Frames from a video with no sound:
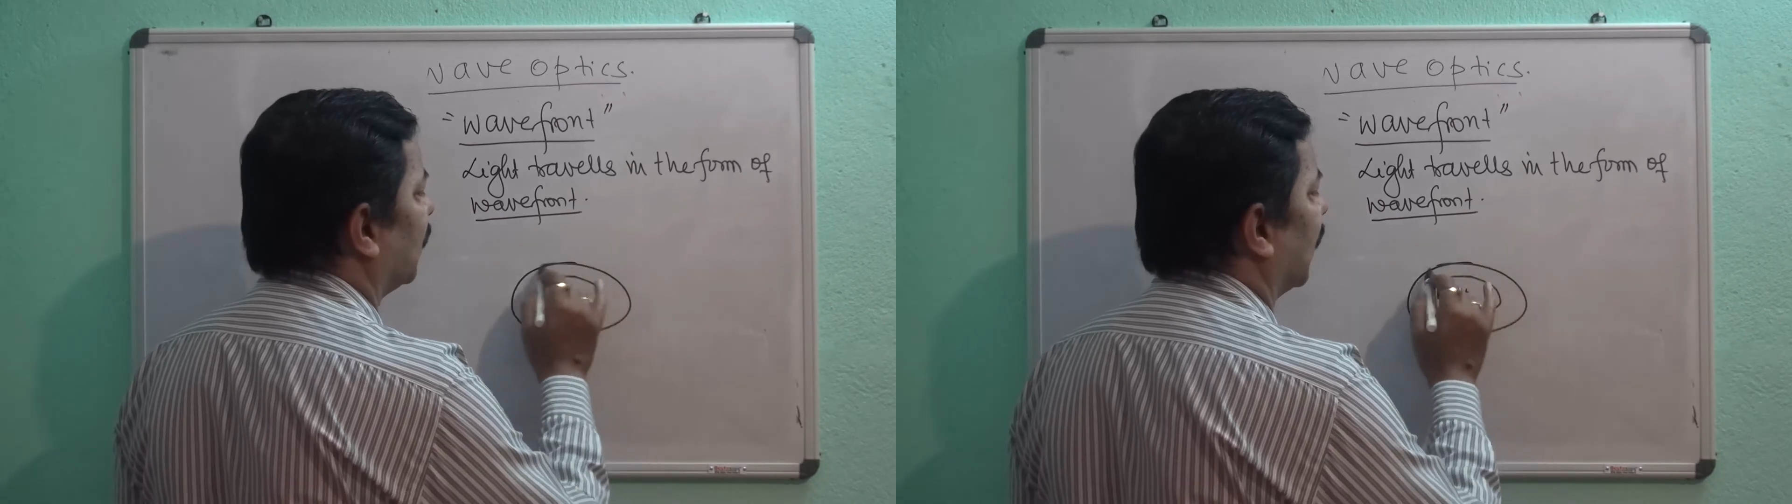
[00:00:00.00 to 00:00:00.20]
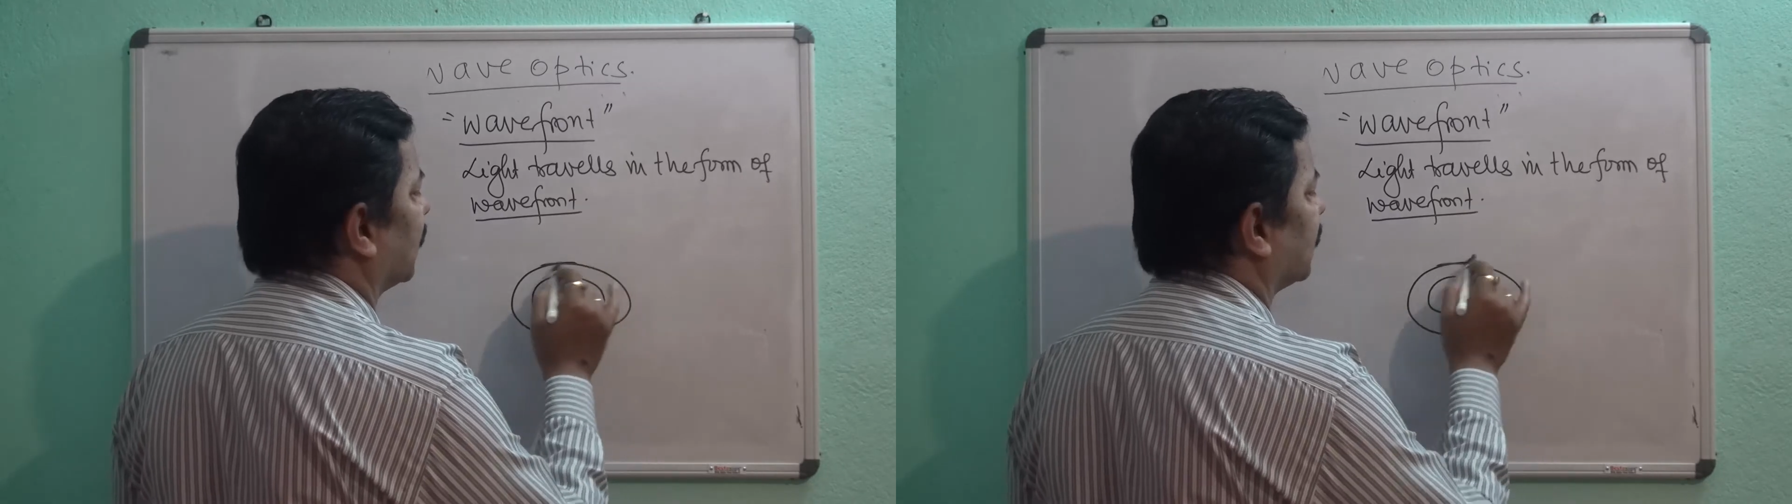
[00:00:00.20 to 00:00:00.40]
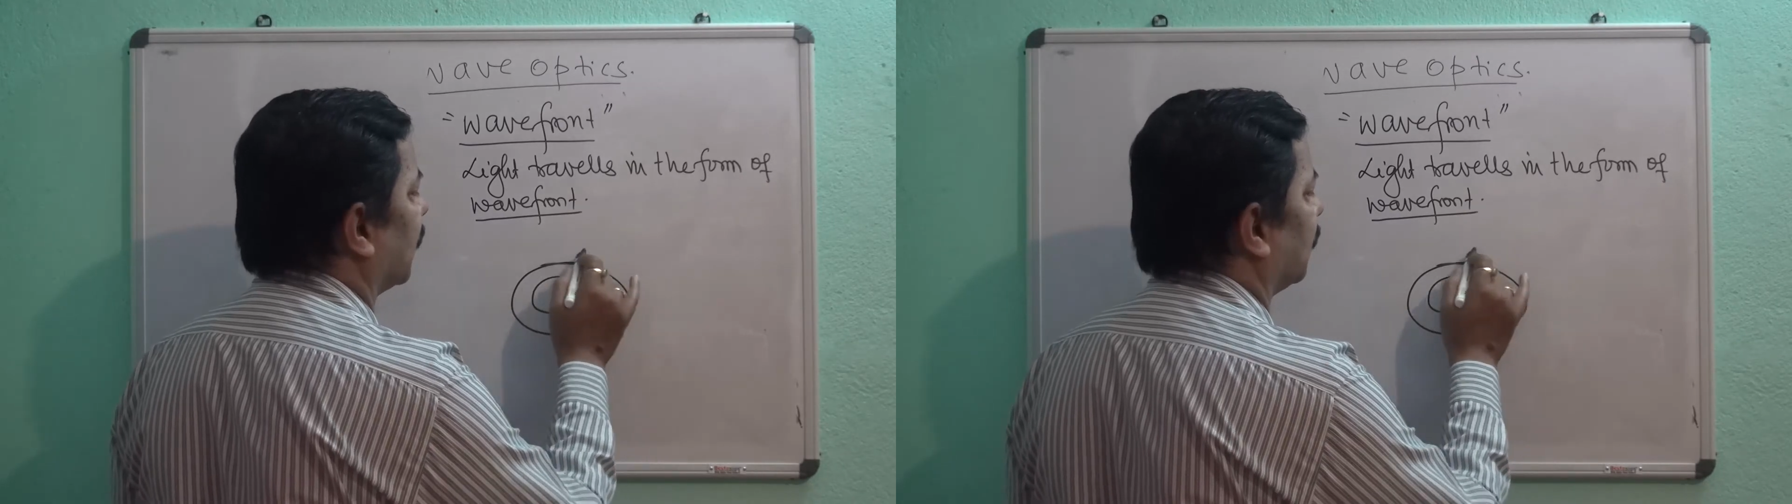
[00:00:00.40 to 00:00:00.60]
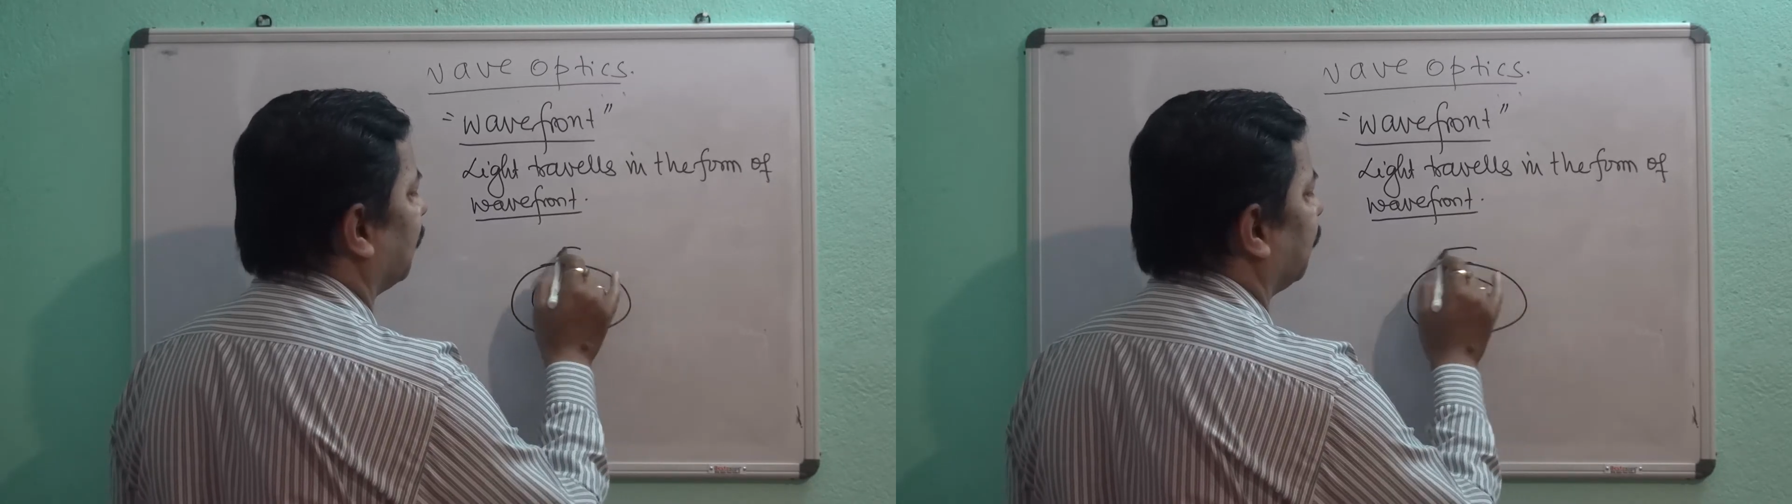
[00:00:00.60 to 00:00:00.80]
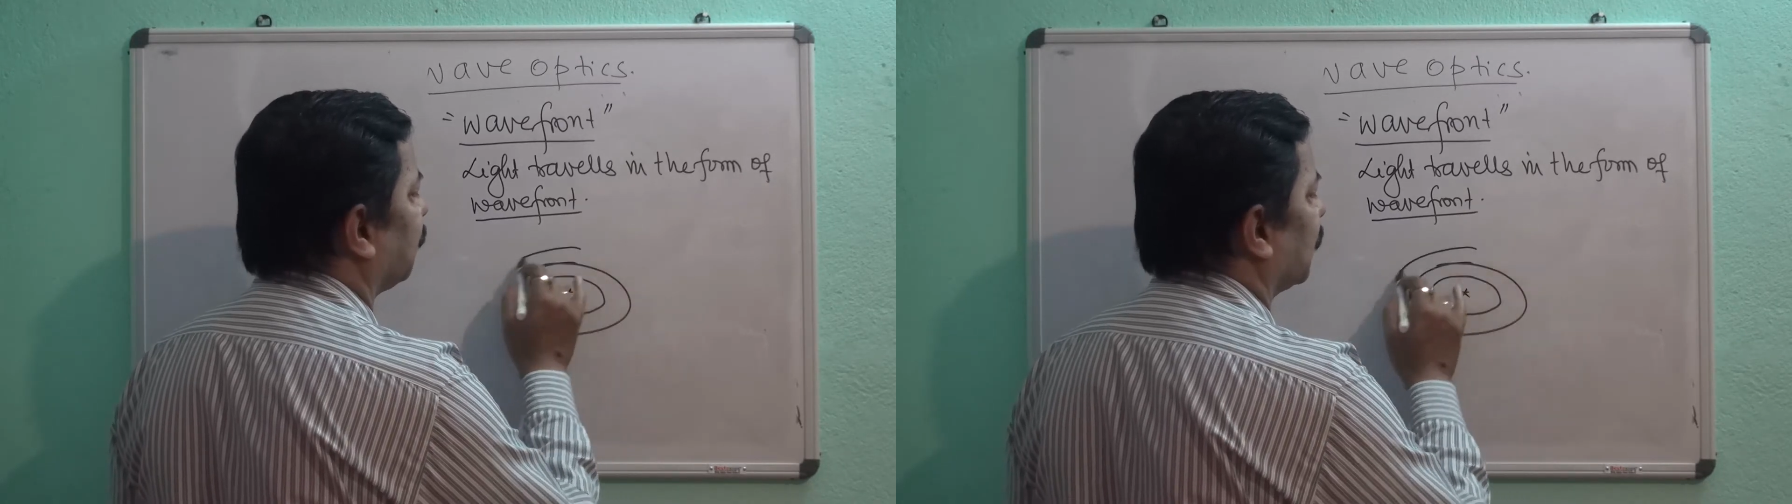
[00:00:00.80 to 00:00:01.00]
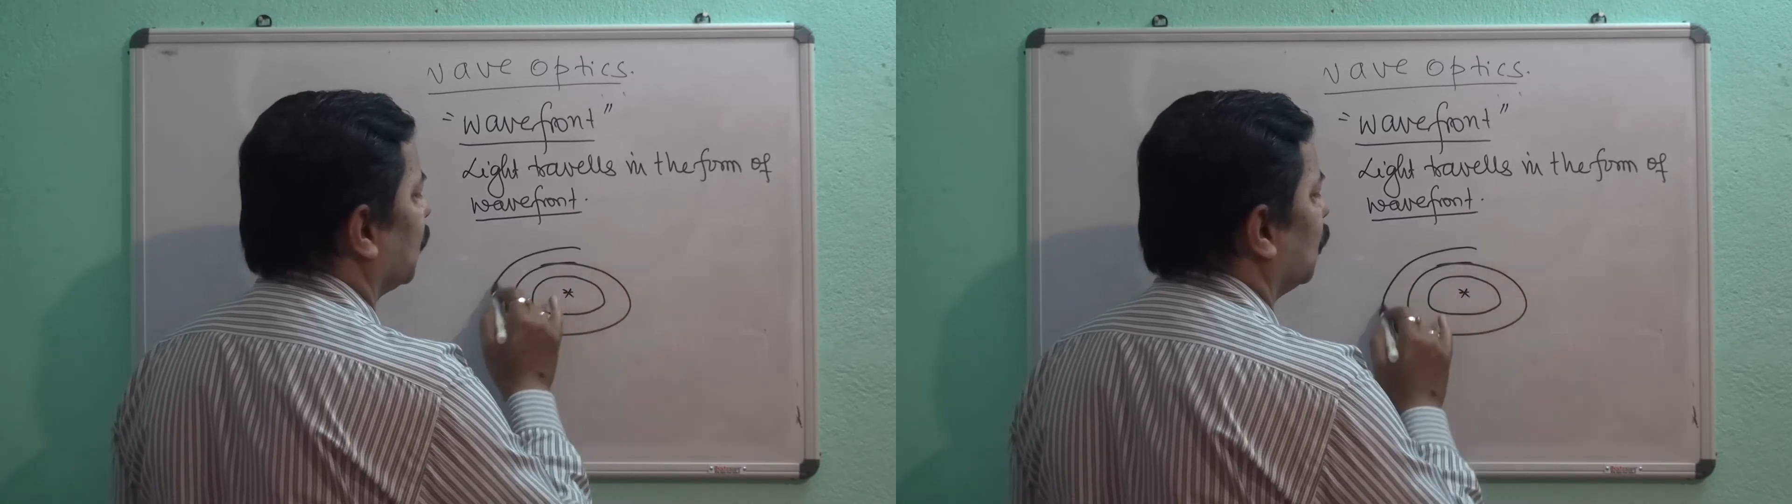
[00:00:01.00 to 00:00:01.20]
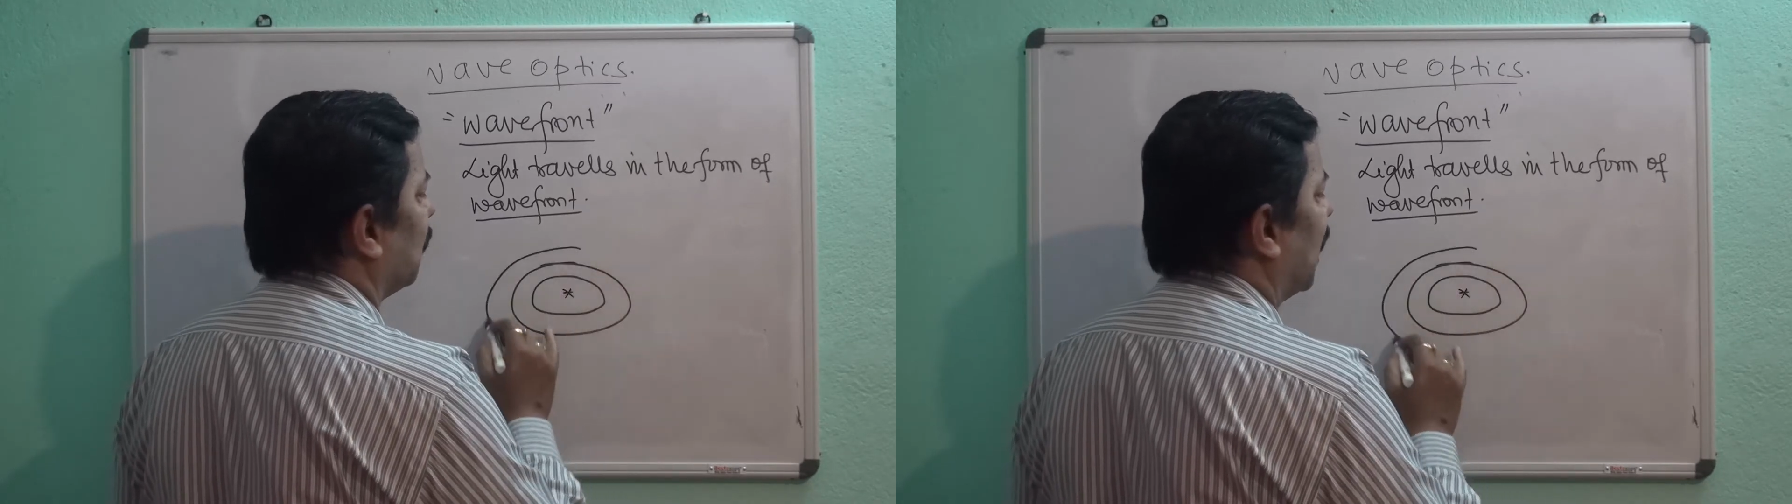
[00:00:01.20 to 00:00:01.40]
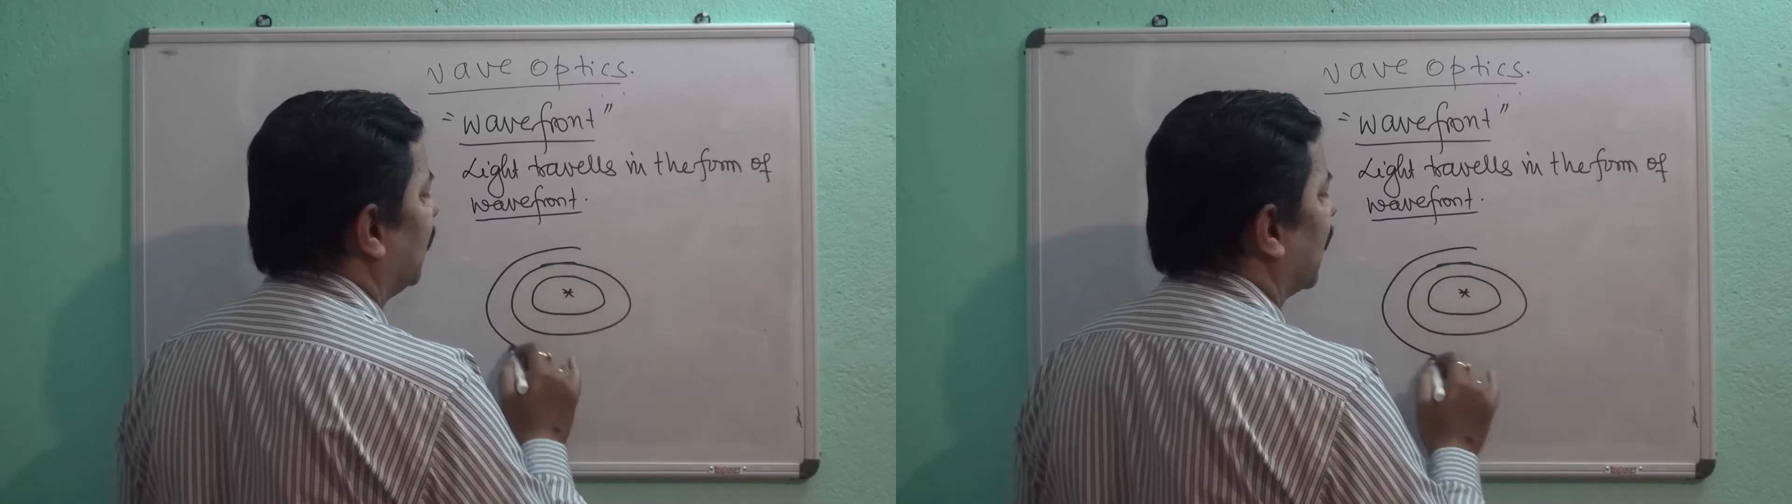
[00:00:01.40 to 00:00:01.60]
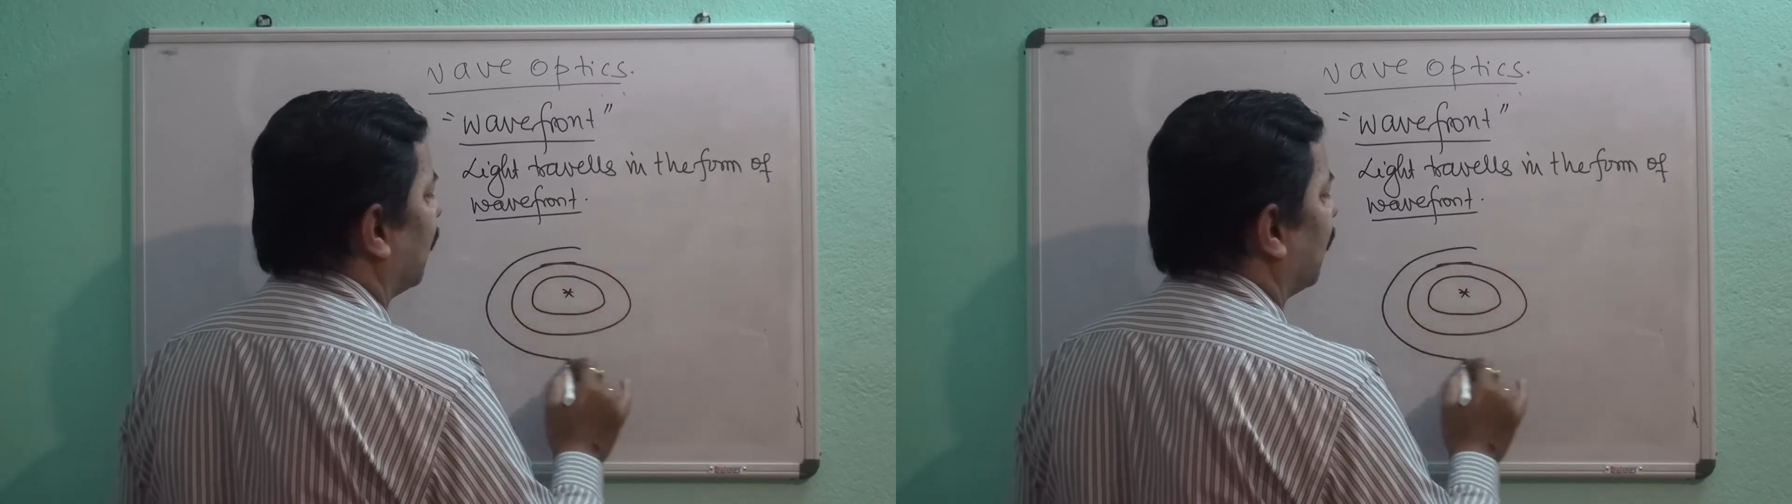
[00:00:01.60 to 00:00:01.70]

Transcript: direction. You might have